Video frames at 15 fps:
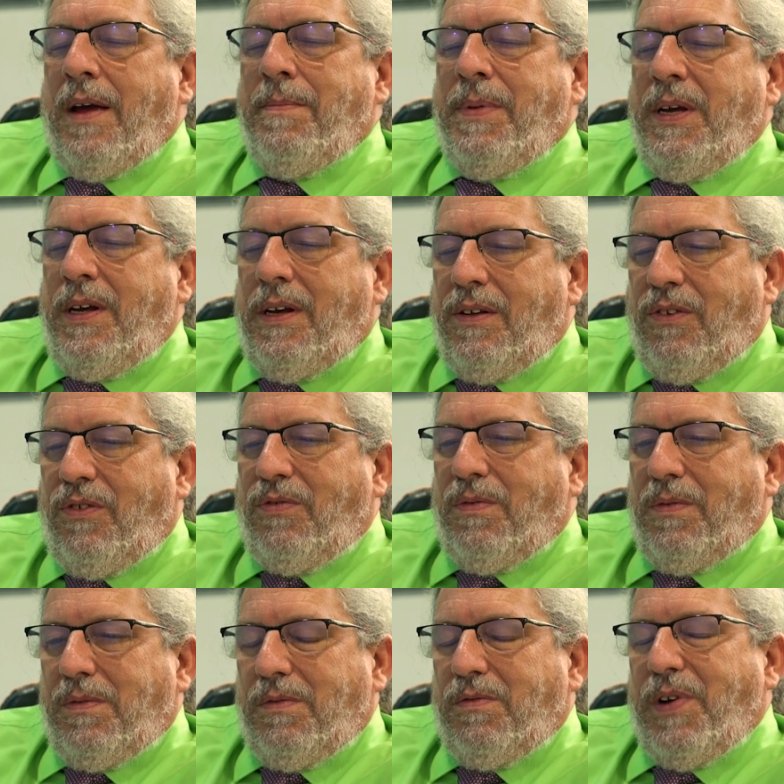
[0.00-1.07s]
IB is
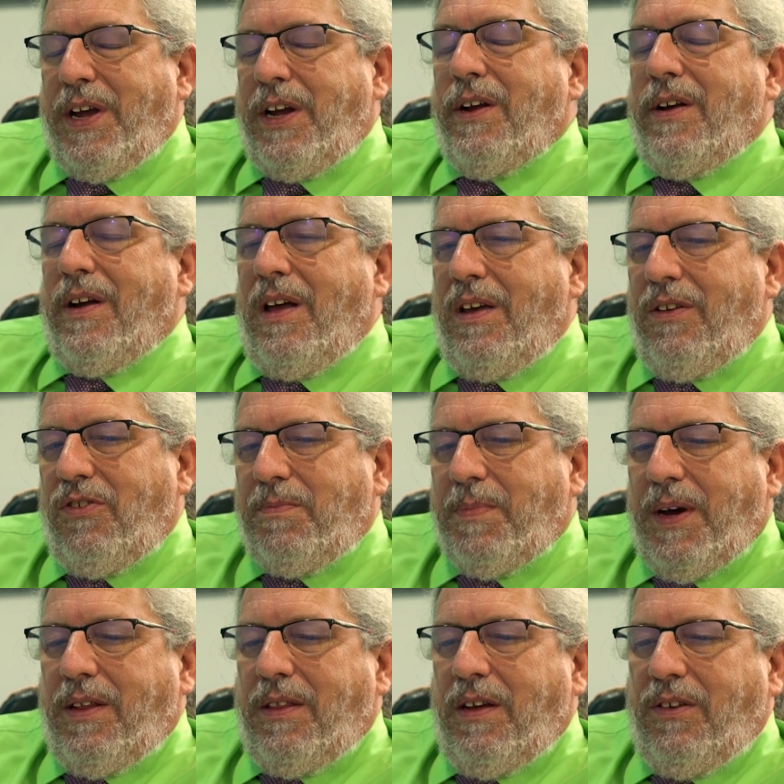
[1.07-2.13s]
recognized
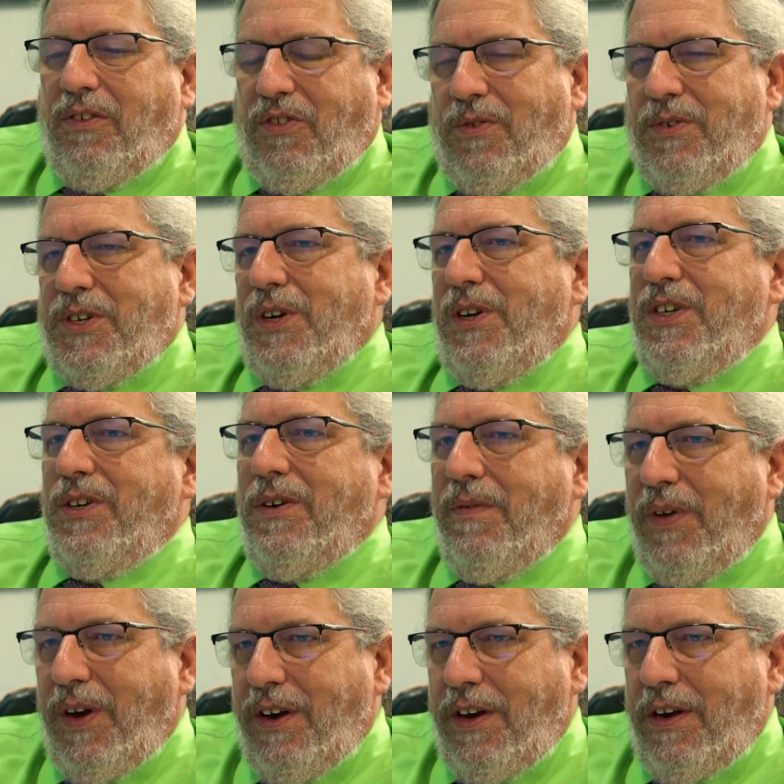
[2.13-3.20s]
by the Association
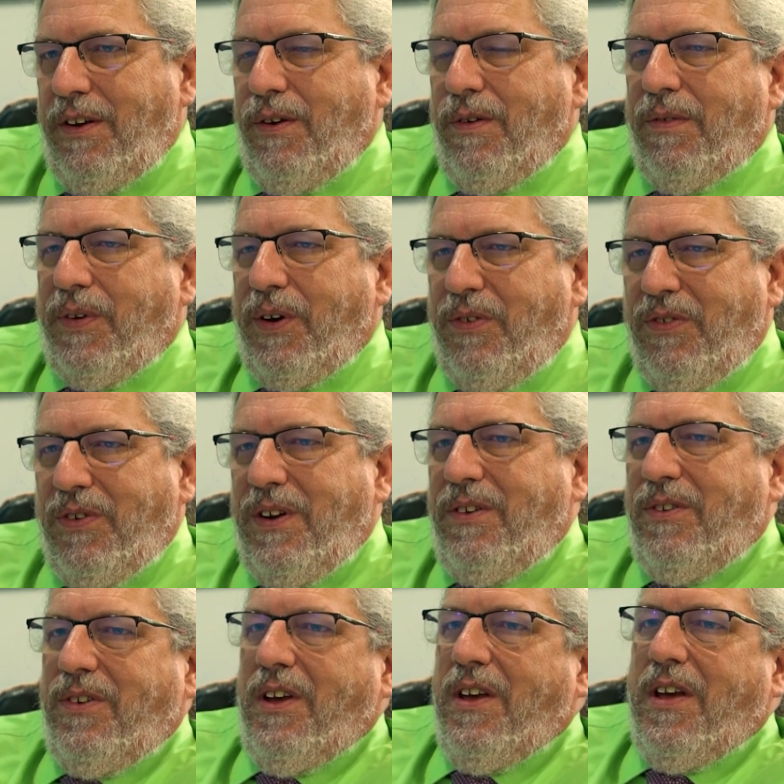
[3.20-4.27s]
of Indian
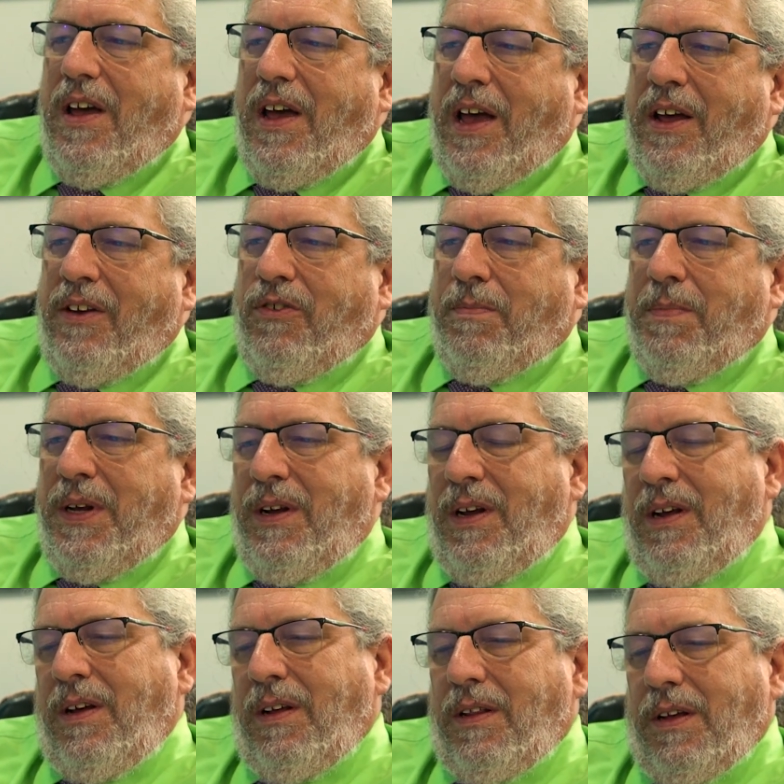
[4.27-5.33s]
Universities as
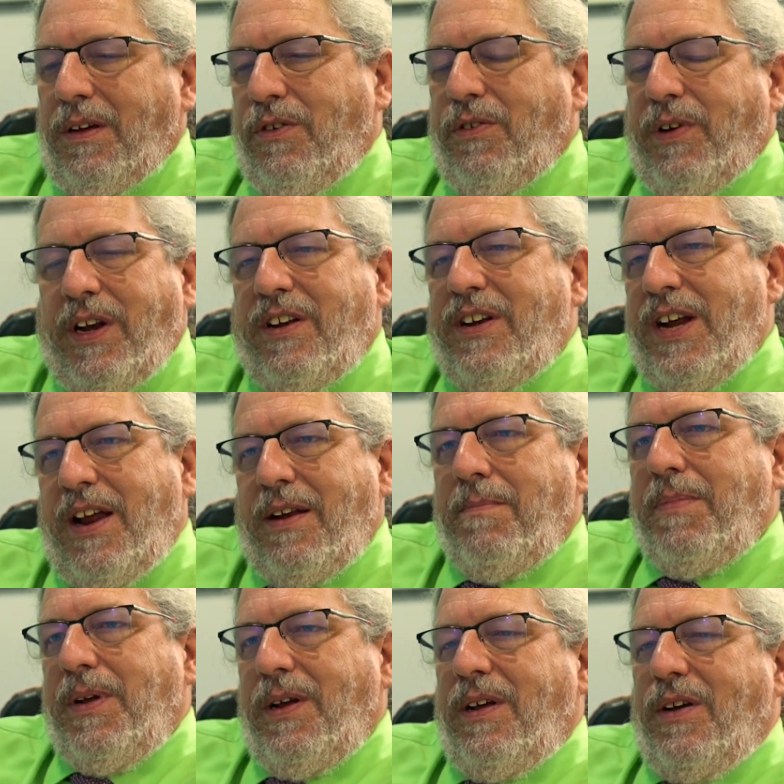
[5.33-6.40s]
being the grade
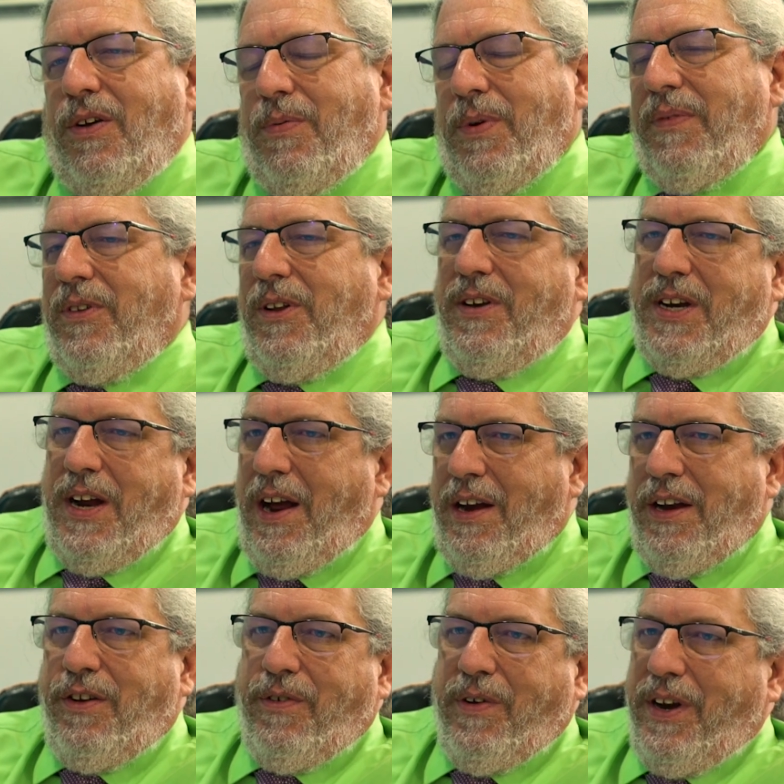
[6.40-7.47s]
10 being equivalent to
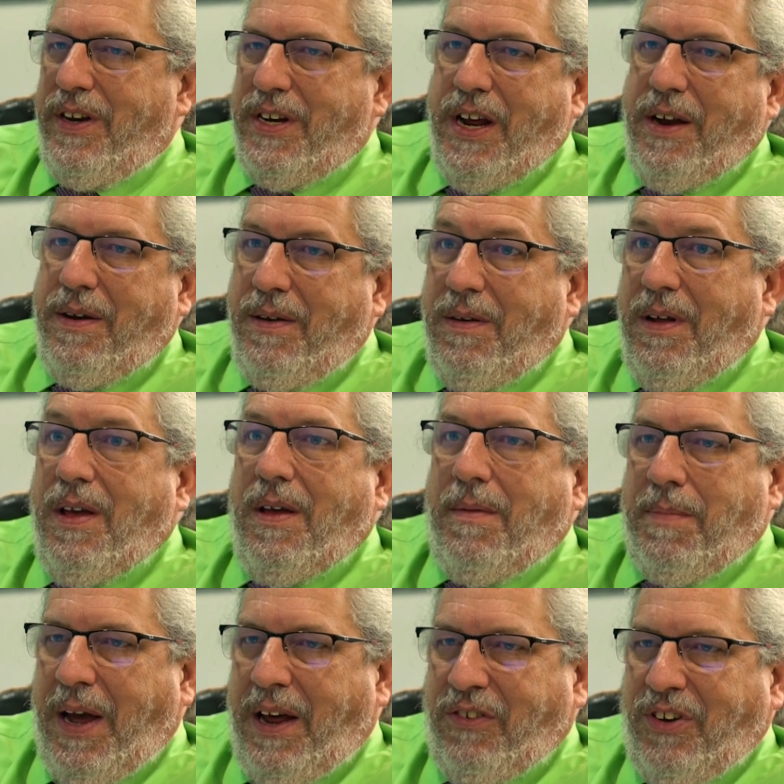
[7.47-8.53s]
any grade 10
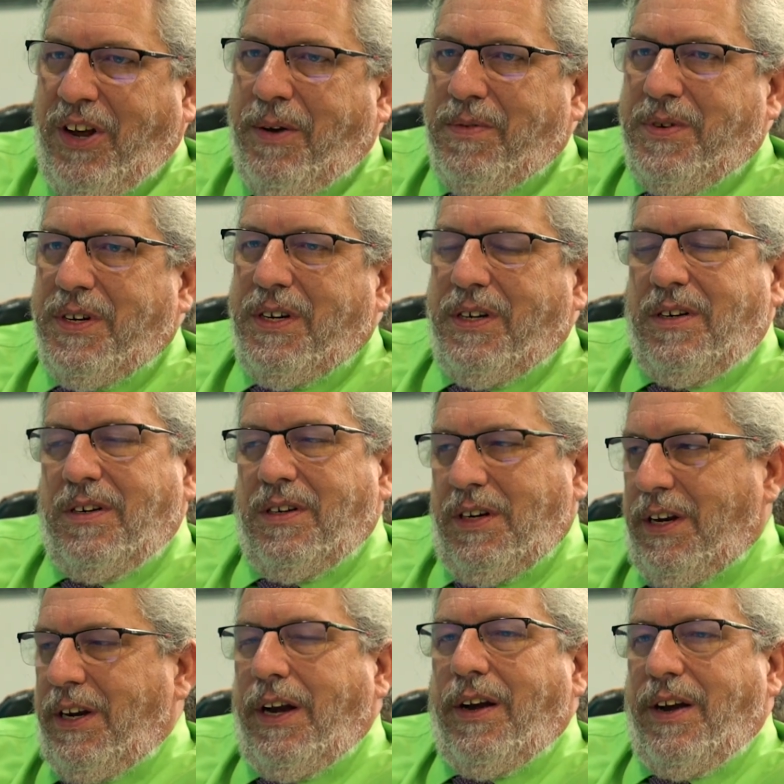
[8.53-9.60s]
pass out in
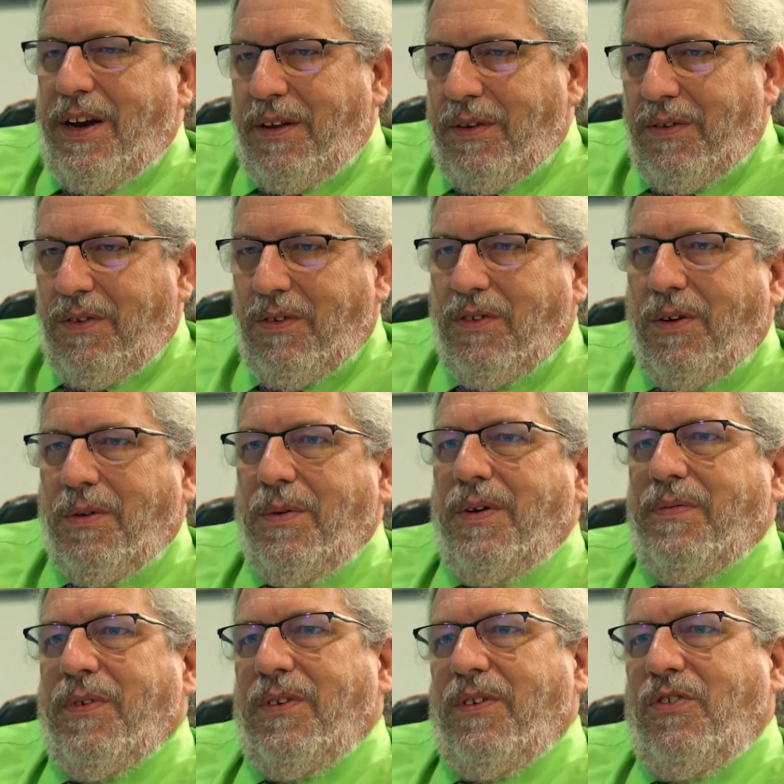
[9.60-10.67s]
India. So
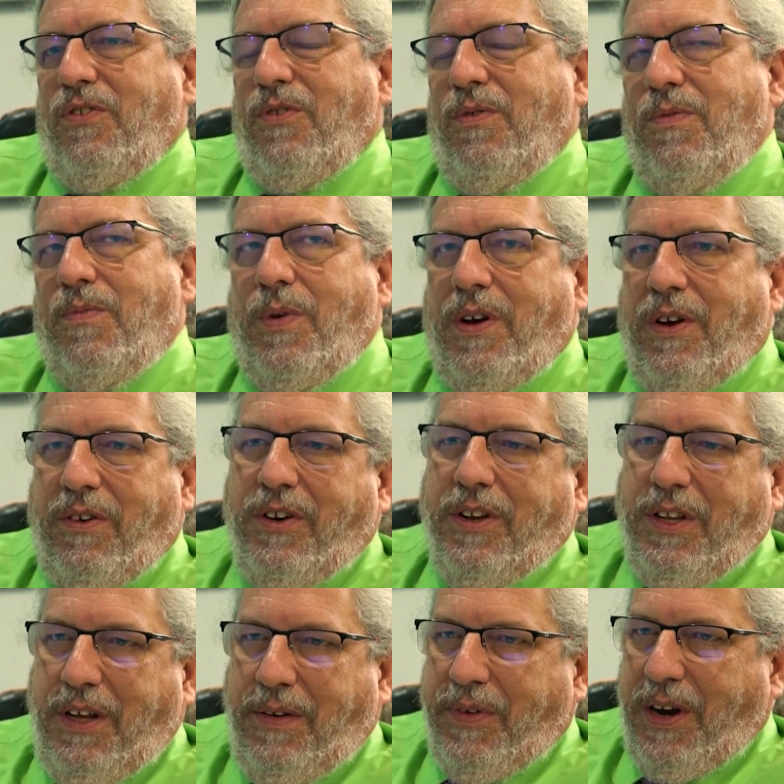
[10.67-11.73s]
if a student wanted to
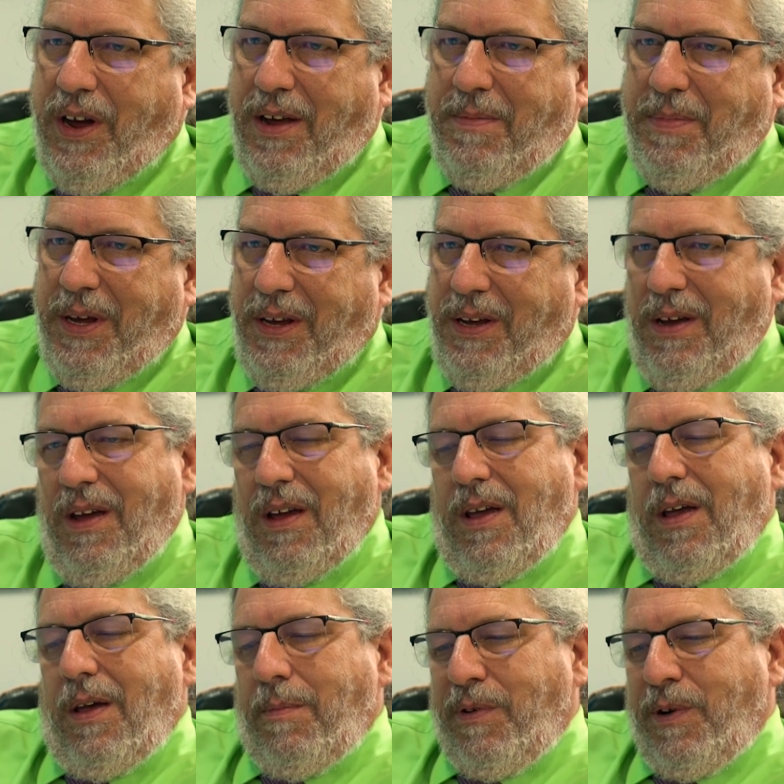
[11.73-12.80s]
leave an IB
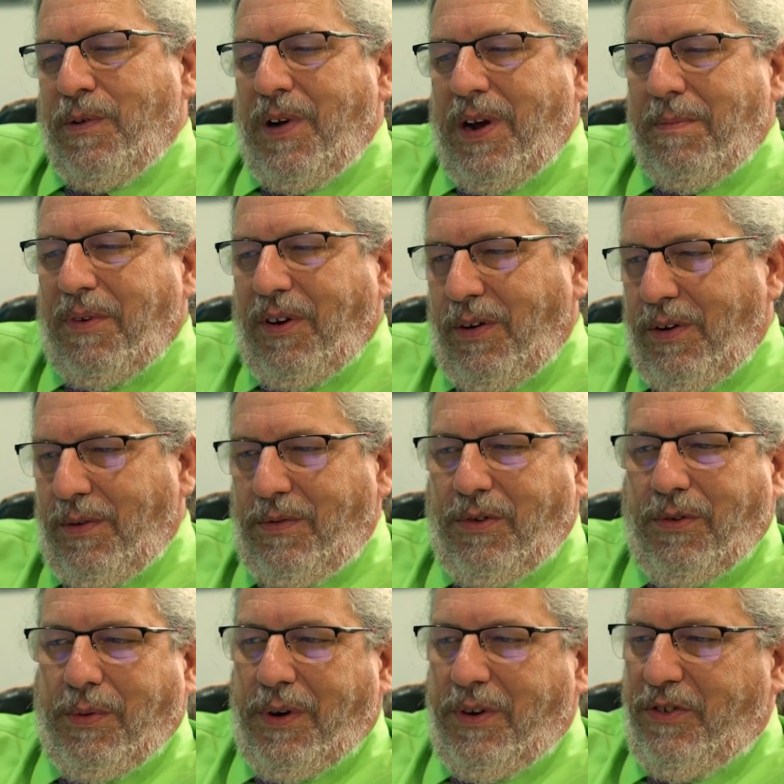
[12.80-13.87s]
program to go
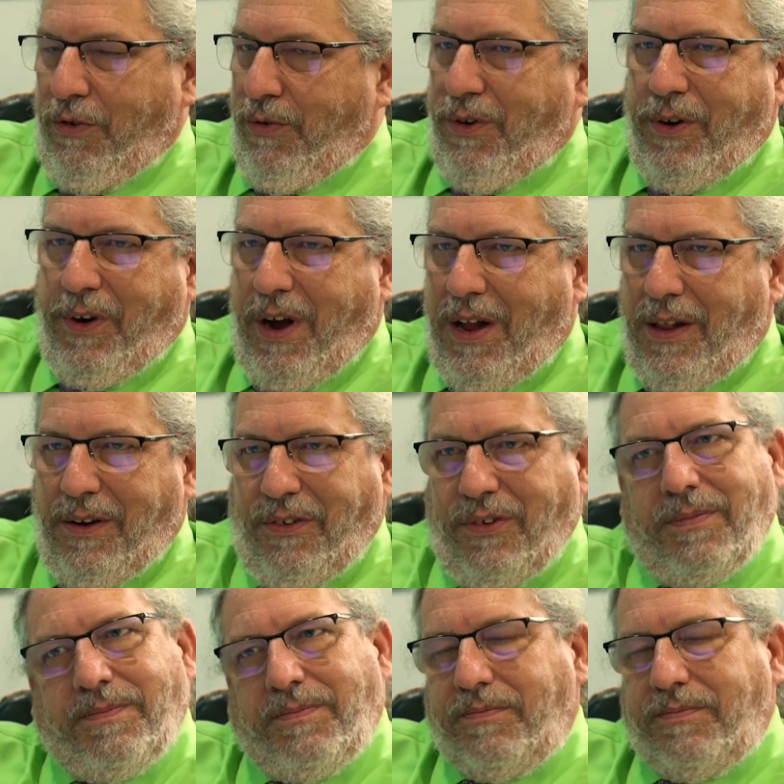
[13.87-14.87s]
to a junior college,